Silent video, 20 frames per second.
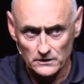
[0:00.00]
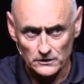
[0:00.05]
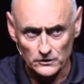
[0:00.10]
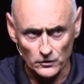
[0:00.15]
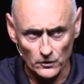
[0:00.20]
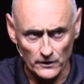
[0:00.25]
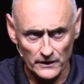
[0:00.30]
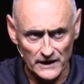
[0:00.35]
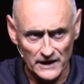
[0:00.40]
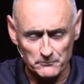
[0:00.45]

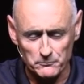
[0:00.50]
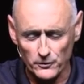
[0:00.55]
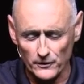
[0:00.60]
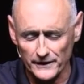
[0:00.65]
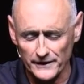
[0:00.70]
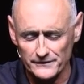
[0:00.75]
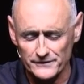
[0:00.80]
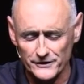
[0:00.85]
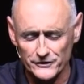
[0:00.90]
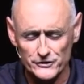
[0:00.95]
Lord, I
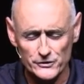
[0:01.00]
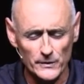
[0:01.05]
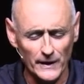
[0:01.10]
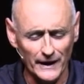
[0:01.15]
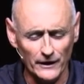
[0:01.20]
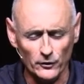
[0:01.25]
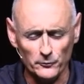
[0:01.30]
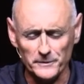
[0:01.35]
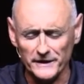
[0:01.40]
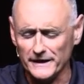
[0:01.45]
pray that you
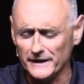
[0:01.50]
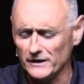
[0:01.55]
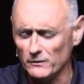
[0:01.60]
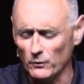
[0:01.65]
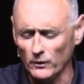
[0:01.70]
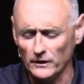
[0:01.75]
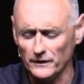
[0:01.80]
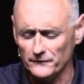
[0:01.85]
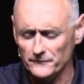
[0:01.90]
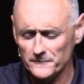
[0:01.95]
help
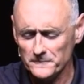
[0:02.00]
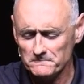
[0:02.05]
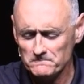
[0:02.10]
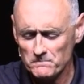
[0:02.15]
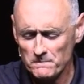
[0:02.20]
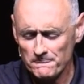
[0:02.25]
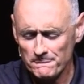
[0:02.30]
anyone.